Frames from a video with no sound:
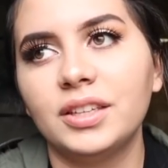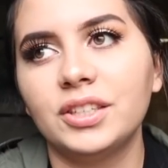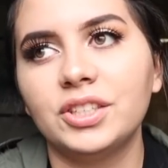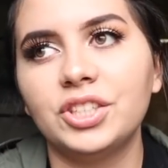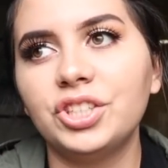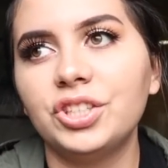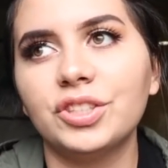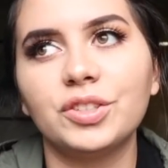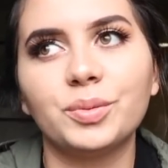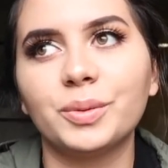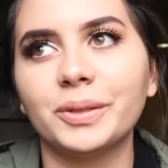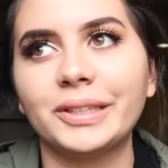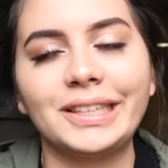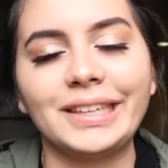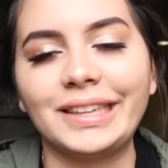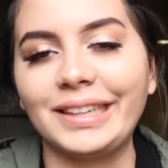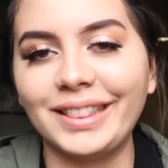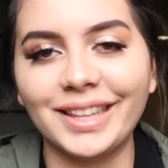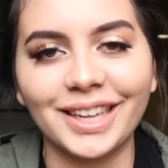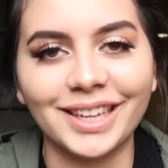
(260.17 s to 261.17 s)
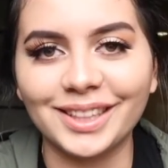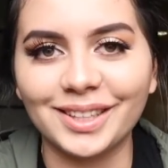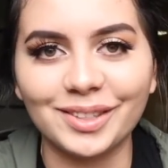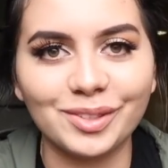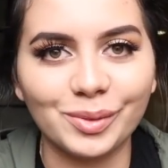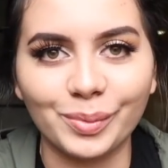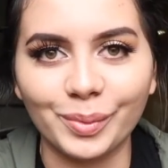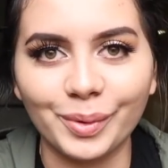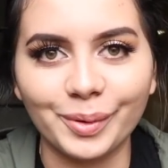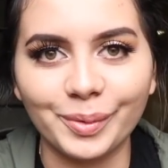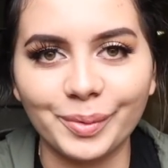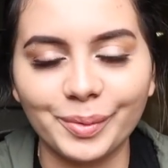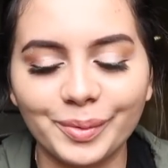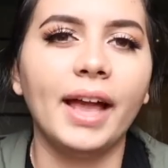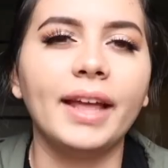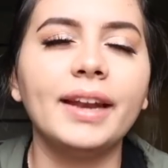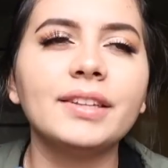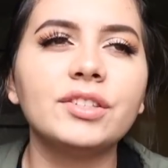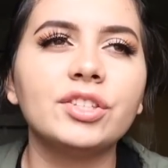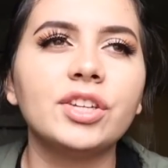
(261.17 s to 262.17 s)
she just really didn't think this through.
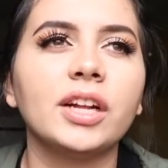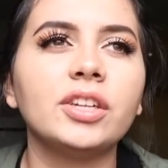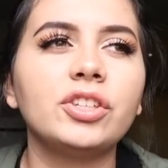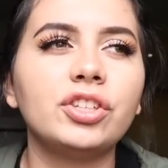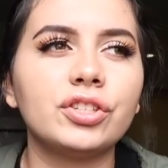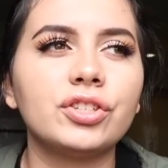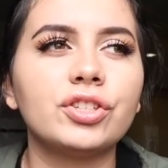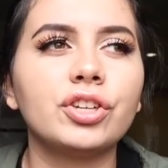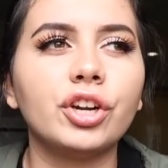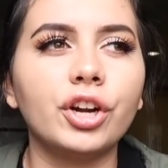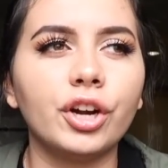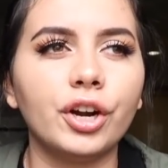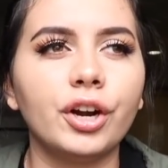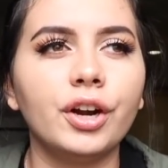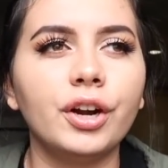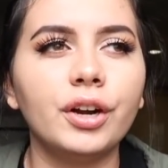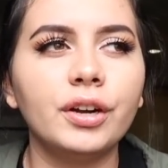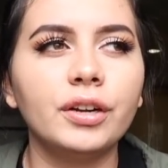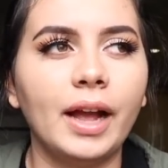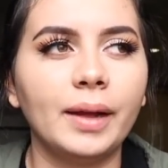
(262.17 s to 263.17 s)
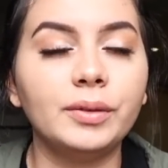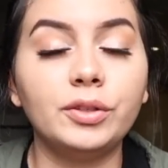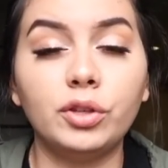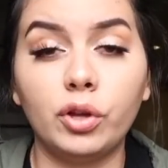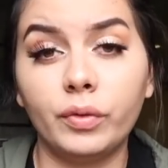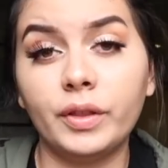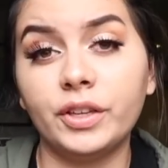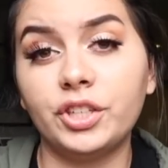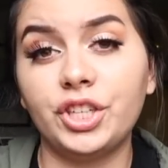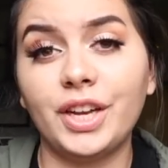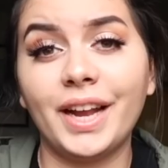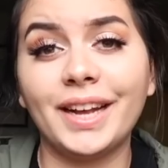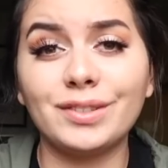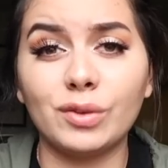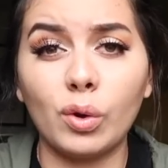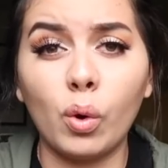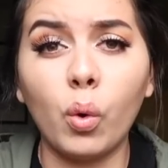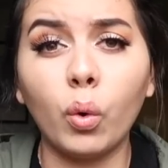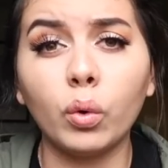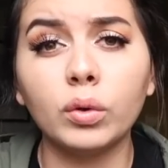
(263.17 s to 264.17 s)
And it's not just her. I know that she has
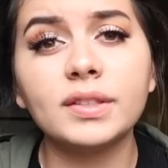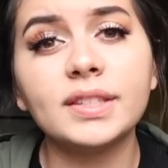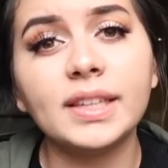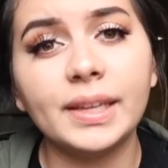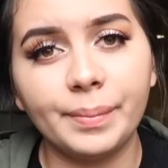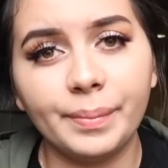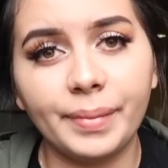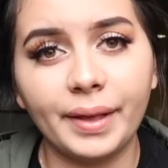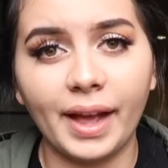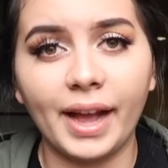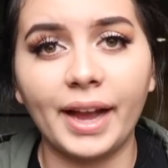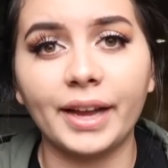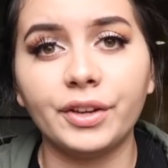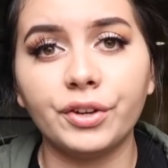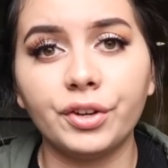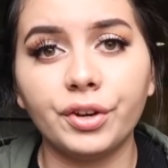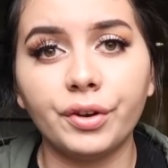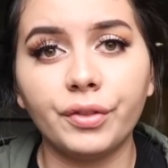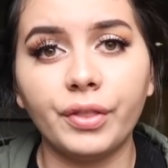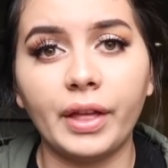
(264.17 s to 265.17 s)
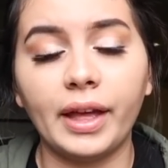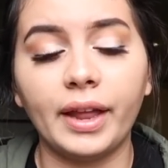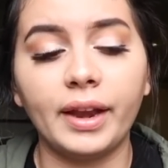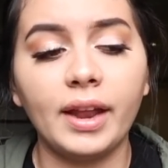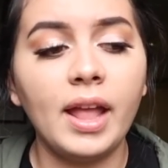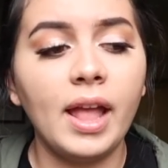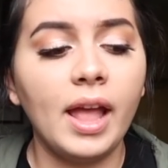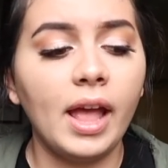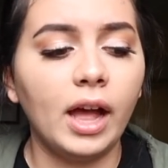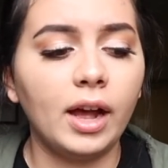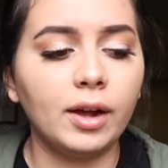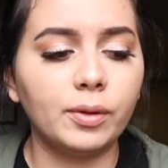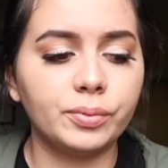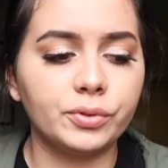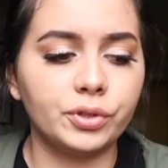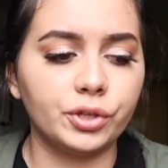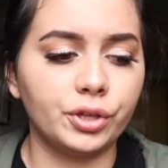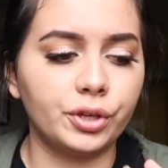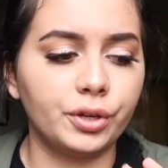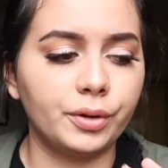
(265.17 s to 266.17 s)
a whole team behind her that
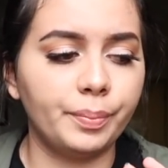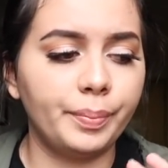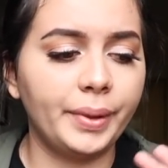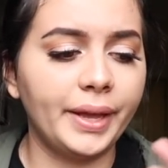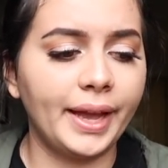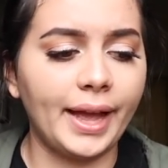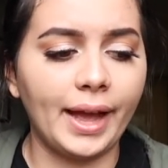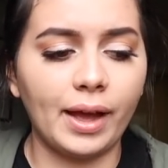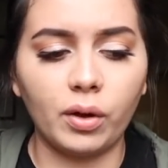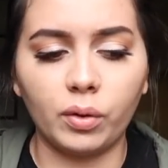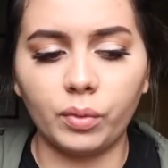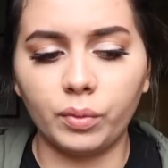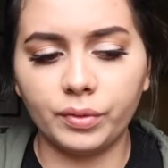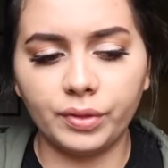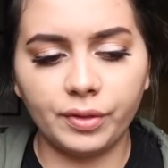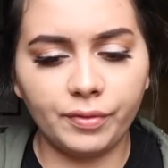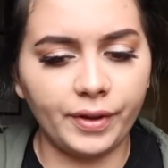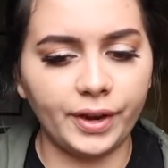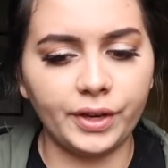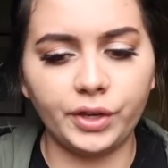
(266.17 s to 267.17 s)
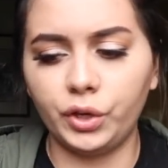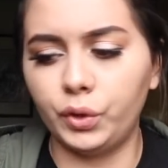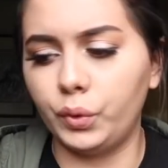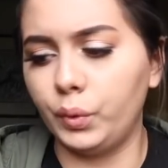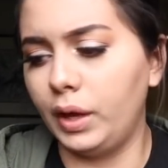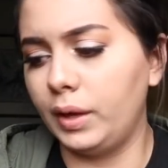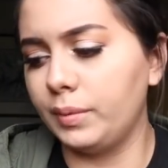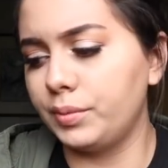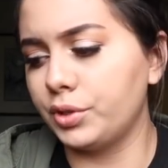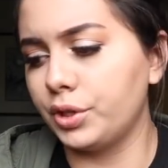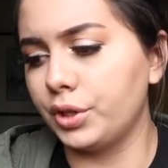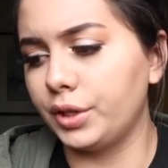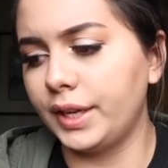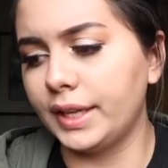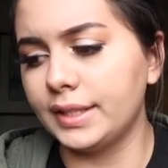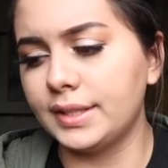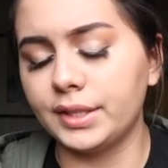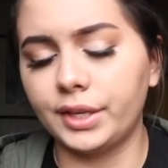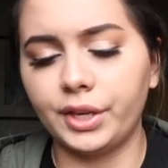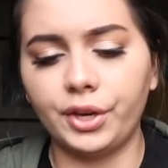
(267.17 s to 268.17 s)
helped her pick out the venue, helped her
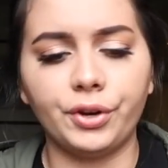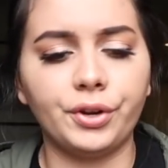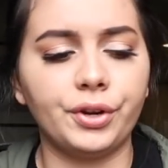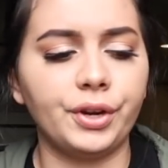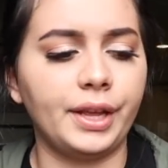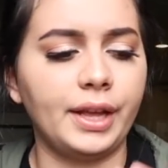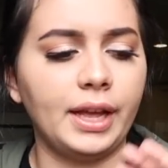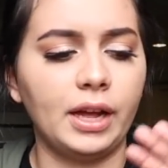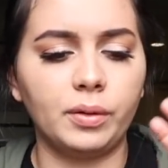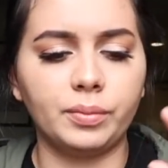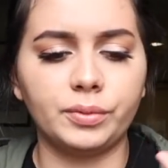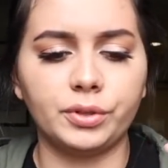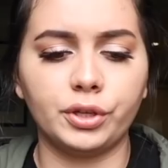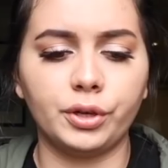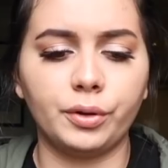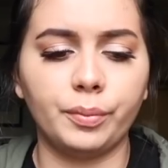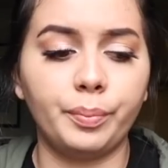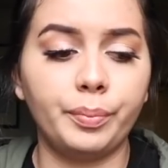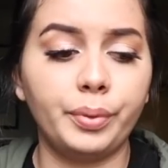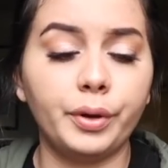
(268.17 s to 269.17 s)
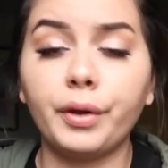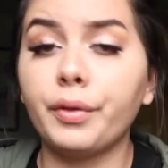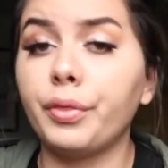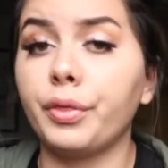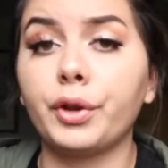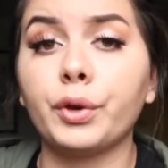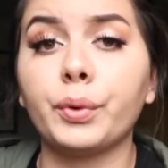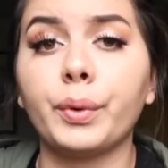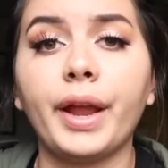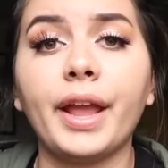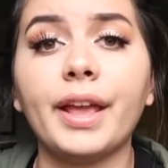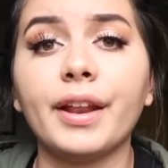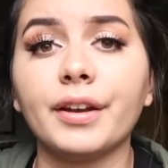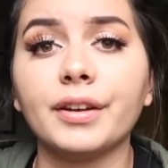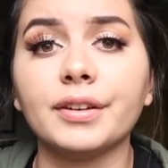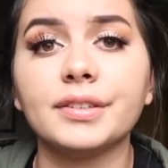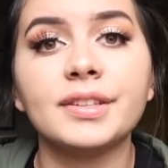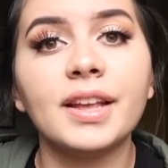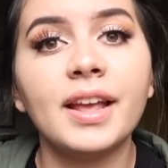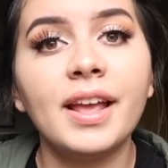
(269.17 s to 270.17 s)
get security, helped her book the
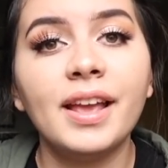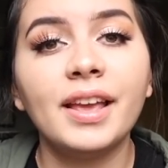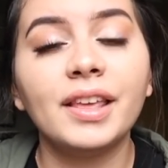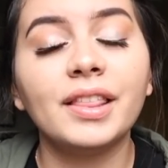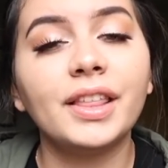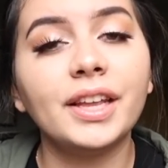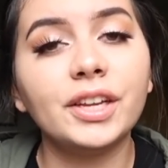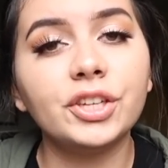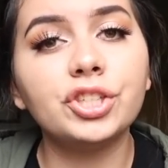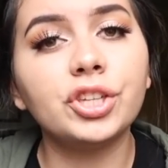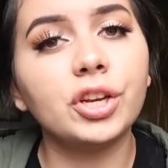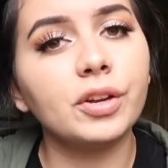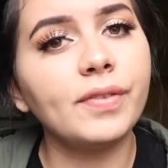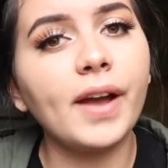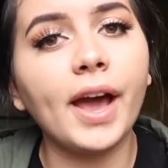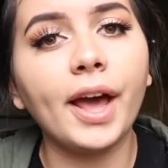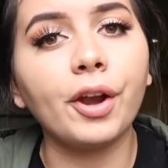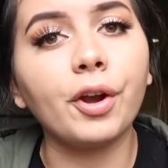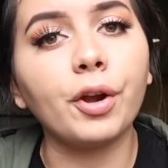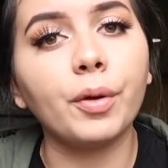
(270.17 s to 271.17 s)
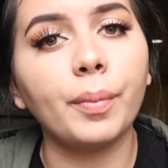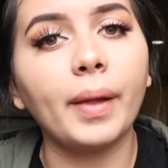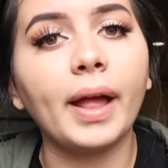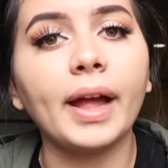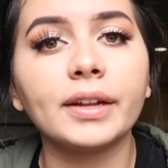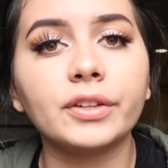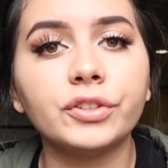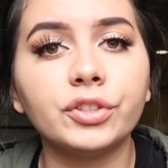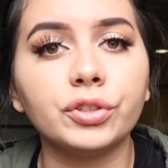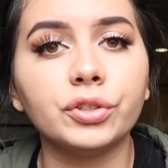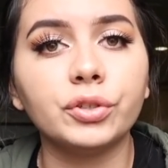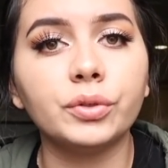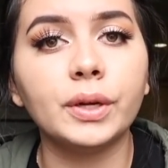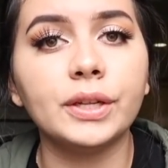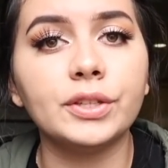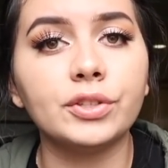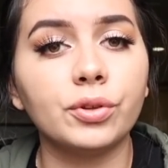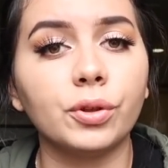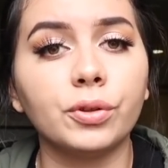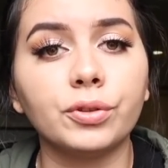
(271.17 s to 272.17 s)
creators. They should have had her back too
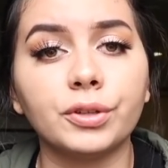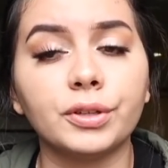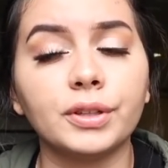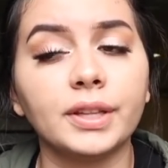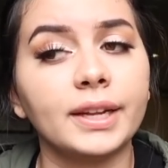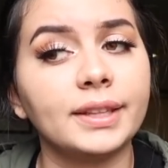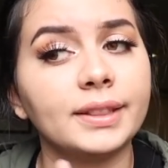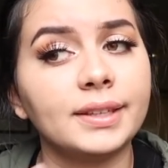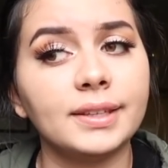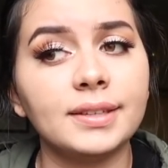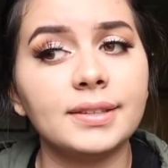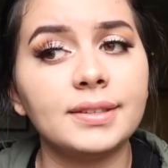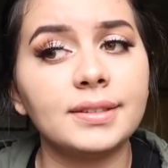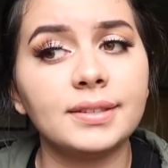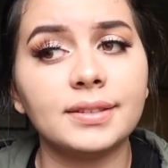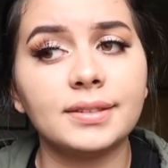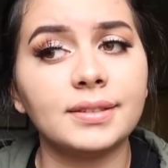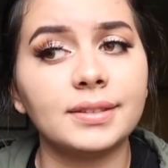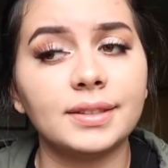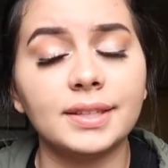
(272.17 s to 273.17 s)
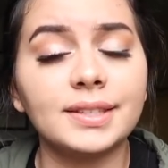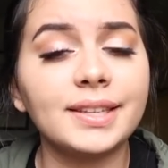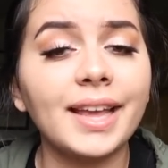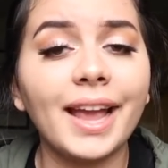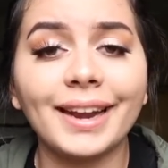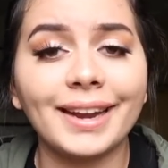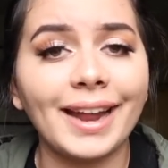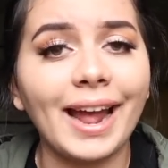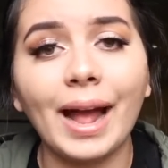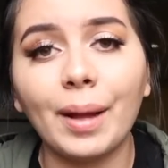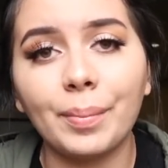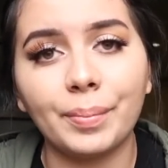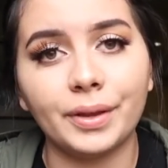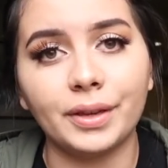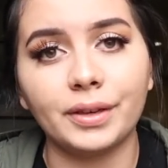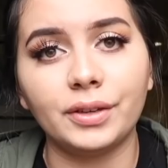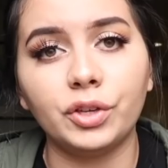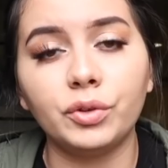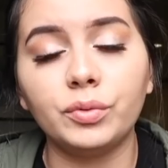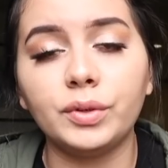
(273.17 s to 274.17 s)
and told her, like, this can't
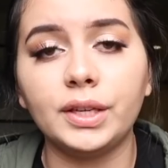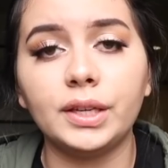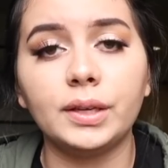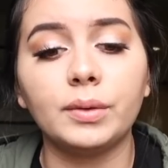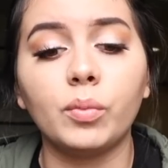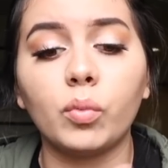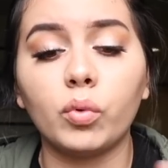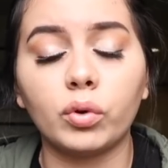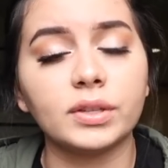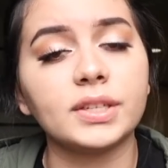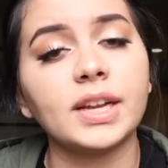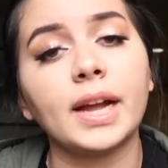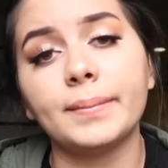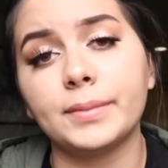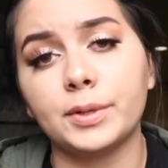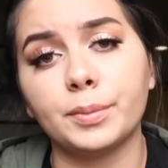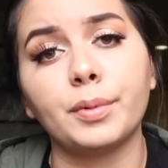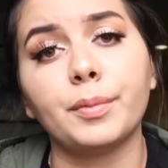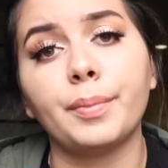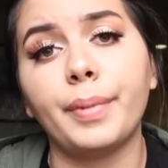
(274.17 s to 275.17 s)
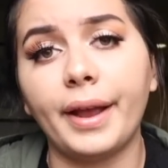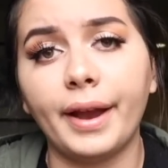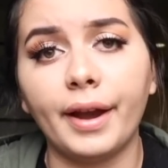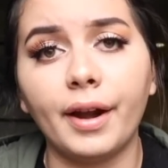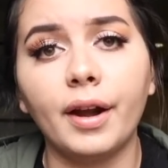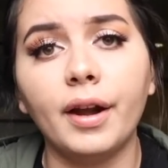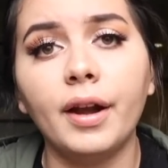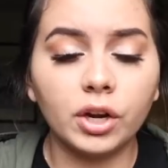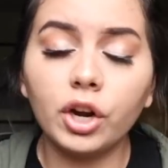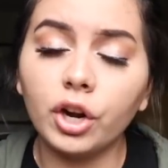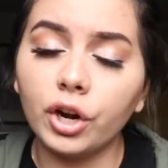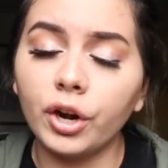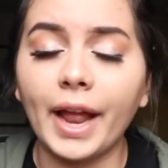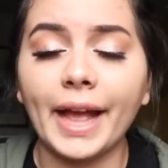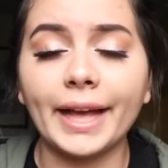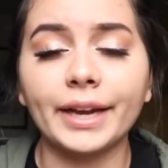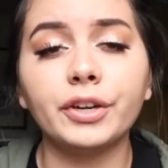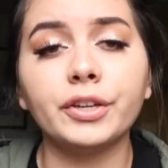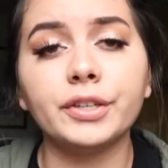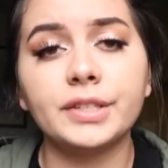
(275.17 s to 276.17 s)
happen. You need more time to prepare. Her
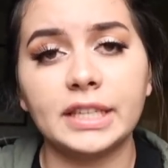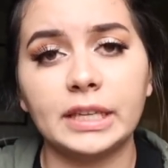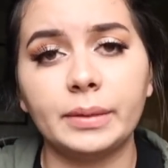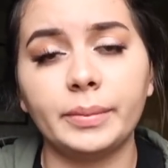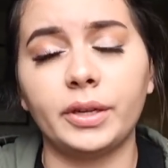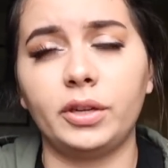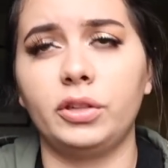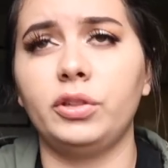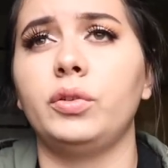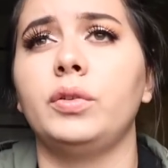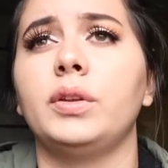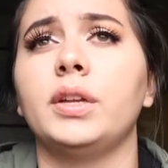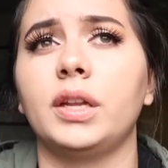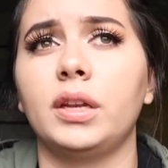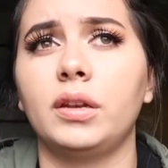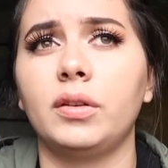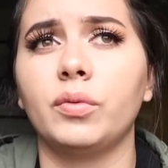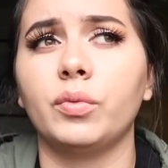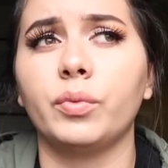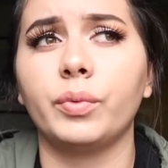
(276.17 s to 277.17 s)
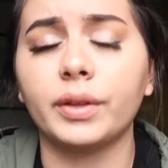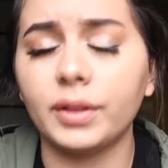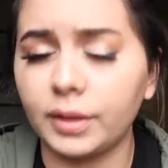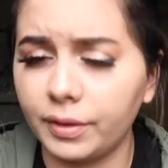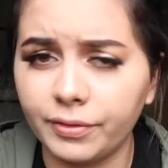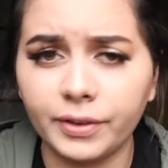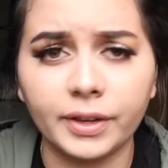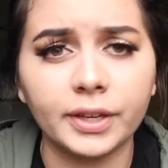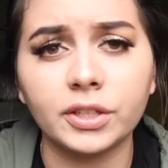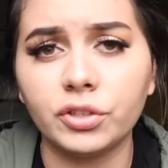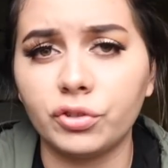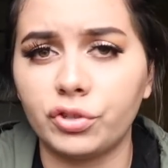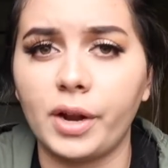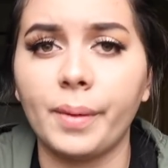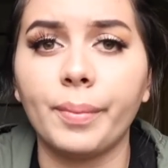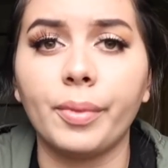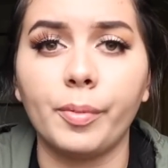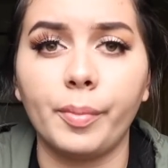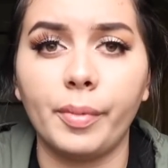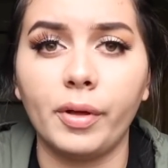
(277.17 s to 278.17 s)
and her team included really fucking
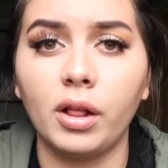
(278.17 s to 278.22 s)
dropped the